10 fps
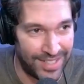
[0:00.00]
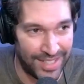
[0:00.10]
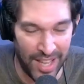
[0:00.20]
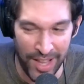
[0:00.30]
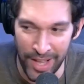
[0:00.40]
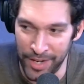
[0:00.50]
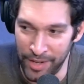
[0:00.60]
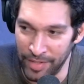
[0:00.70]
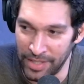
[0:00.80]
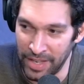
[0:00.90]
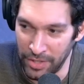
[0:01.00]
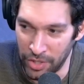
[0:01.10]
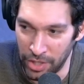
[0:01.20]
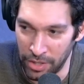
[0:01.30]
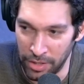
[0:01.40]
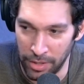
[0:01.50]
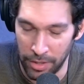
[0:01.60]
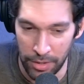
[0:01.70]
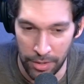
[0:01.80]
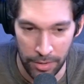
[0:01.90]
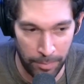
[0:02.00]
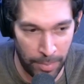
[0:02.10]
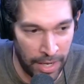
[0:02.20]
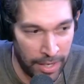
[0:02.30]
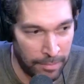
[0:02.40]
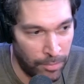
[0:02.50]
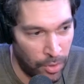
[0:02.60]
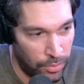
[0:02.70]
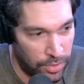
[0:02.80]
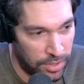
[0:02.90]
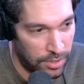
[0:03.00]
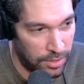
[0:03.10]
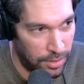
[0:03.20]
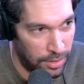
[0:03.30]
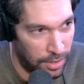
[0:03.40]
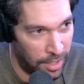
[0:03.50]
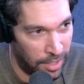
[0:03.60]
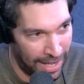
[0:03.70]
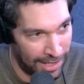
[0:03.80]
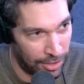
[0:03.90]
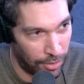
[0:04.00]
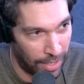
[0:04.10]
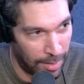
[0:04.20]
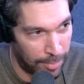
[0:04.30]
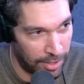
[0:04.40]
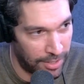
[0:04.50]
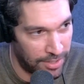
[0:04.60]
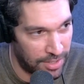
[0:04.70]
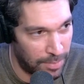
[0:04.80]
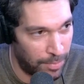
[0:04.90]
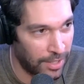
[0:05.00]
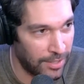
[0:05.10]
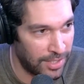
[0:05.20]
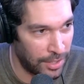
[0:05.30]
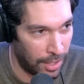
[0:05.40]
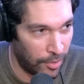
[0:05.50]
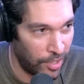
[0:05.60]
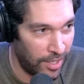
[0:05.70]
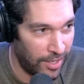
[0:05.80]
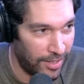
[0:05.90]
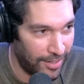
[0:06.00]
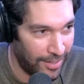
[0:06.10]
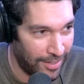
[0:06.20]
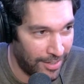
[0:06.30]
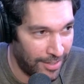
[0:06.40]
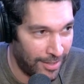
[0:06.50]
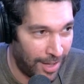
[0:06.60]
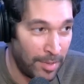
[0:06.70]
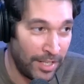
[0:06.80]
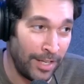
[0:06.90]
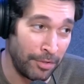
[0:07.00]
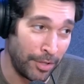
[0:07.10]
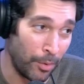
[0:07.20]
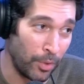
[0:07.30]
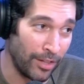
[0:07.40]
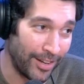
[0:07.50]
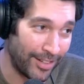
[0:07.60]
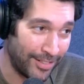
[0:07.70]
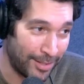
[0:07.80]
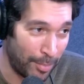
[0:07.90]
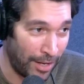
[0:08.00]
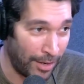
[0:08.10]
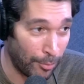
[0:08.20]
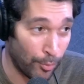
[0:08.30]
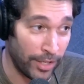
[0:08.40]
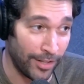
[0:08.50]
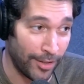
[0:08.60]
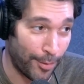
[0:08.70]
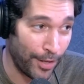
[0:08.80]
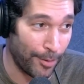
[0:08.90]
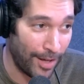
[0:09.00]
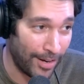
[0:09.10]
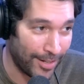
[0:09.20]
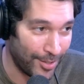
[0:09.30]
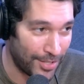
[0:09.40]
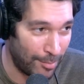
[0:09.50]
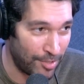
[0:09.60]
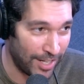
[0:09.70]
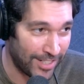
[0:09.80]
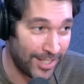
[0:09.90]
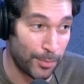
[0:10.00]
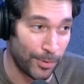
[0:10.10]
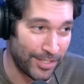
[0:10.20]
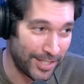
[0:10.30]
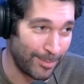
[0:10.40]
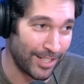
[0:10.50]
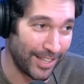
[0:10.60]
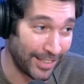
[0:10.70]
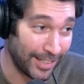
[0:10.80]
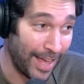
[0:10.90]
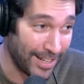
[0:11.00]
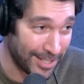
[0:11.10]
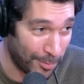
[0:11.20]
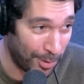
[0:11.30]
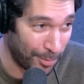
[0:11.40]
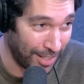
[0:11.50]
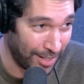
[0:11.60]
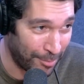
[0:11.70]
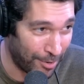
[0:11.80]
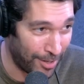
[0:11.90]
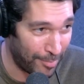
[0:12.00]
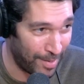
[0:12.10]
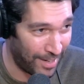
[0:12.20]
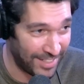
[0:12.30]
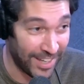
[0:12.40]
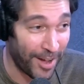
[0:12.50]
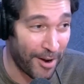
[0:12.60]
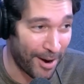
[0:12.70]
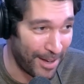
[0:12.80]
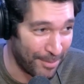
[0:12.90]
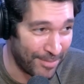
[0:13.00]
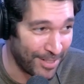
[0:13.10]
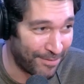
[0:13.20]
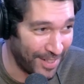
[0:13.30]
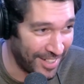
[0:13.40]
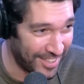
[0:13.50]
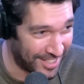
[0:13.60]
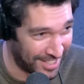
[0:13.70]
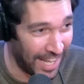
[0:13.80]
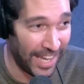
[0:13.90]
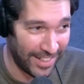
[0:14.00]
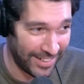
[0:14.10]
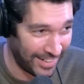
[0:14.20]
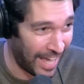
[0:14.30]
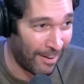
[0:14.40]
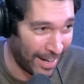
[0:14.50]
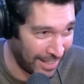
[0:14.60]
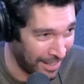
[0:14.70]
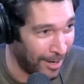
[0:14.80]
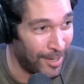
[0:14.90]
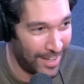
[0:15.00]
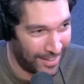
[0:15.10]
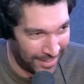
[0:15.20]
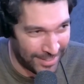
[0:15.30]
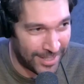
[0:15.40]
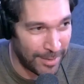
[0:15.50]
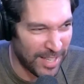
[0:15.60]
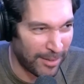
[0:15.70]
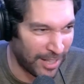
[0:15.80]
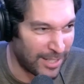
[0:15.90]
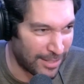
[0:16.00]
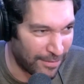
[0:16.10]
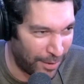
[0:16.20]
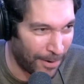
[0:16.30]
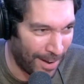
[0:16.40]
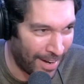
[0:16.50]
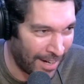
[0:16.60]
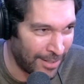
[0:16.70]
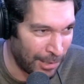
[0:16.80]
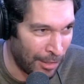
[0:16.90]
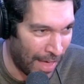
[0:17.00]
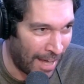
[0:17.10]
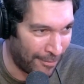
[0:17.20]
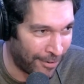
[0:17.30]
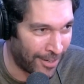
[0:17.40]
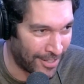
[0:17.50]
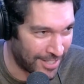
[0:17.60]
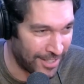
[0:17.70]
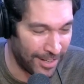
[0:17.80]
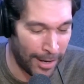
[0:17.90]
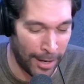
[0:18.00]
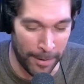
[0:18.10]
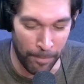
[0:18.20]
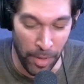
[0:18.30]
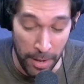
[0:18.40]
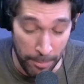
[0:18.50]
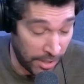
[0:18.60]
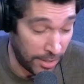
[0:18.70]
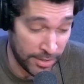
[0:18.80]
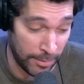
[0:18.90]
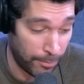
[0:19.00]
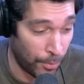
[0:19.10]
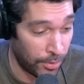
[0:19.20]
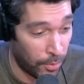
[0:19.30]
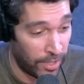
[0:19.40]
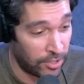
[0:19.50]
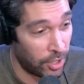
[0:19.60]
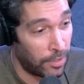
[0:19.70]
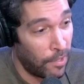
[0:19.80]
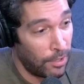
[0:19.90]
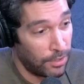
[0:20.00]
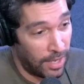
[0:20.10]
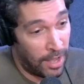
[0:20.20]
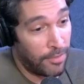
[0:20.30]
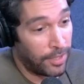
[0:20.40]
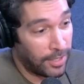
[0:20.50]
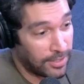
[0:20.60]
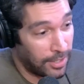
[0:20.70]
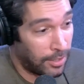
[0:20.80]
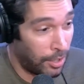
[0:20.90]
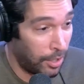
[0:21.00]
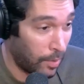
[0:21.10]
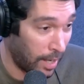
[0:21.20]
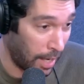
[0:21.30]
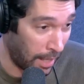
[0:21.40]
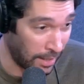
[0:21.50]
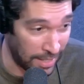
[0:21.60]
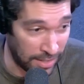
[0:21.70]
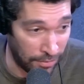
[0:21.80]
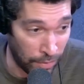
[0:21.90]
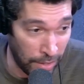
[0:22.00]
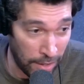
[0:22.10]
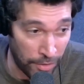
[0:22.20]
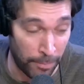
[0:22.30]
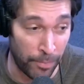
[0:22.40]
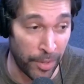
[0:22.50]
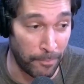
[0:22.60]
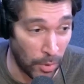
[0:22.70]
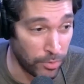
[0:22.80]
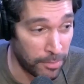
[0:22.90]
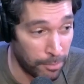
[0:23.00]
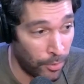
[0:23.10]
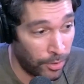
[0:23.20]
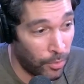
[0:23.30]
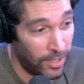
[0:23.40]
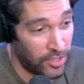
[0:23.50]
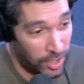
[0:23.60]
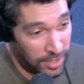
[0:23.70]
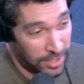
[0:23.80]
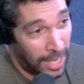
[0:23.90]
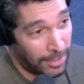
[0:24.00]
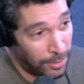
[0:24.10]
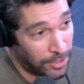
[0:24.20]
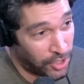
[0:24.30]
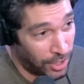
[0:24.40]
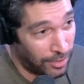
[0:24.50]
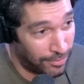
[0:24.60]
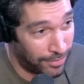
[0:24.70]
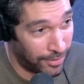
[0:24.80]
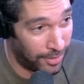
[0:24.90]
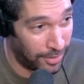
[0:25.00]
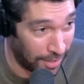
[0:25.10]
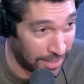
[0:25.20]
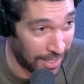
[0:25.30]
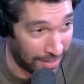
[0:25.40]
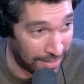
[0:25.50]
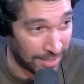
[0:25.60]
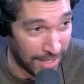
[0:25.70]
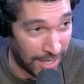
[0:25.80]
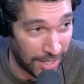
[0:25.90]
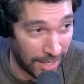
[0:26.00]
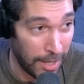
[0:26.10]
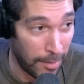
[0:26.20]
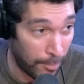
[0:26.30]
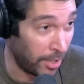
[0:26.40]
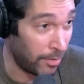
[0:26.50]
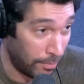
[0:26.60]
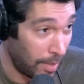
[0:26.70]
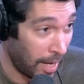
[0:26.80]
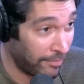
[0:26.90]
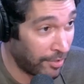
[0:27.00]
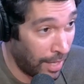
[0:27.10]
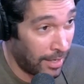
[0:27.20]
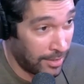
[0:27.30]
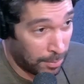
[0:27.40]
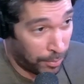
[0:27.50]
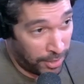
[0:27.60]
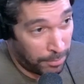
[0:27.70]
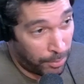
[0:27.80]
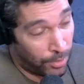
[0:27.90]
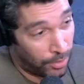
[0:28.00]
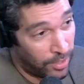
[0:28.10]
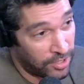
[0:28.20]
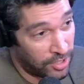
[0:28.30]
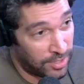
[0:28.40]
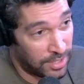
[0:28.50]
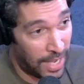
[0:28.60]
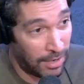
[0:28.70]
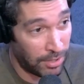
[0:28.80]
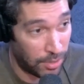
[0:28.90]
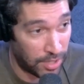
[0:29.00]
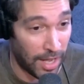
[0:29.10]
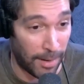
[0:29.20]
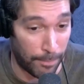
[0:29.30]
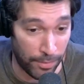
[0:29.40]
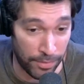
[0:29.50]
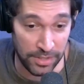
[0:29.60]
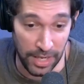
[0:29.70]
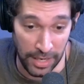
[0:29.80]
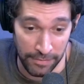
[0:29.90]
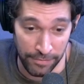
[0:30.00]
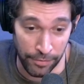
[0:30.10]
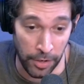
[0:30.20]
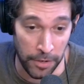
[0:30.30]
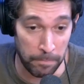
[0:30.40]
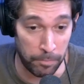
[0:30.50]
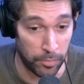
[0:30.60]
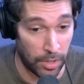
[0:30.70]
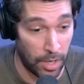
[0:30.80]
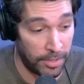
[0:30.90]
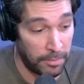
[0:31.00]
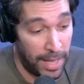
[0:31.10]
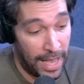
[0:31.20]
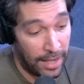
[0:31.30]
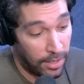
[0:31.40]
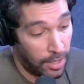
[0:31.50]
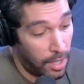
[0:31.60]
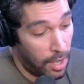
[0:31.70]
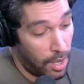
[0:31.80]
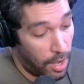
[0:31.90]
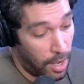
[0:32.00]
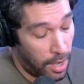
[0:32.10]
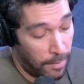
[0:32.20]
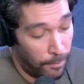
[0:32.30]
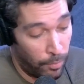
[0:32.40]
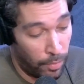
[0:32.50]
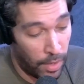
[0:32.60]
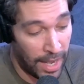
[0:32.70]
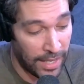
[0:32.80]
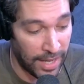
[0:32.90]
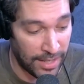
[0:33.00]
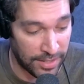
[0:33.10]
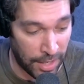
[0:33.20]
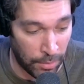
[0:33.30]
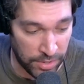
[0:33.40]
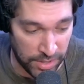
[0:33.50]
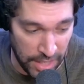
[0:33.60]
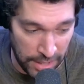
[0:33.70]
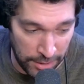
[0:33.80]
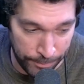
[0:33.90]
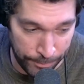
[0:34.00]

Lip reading: ton of attention by most anarcho-capitalists because, I mean, even though we like debating really theoretical subjects, this one seems like the last one we need to worry about. It's like, all right, we've defeated the state. Now, it seems like let's figure out how to do that first. But it is an important question. So I think it's like, I guess the most important question is how do you achieve a stateless society? But after that, it's a pretty important question to say, how do you stop the state from coming back? I guess I would say,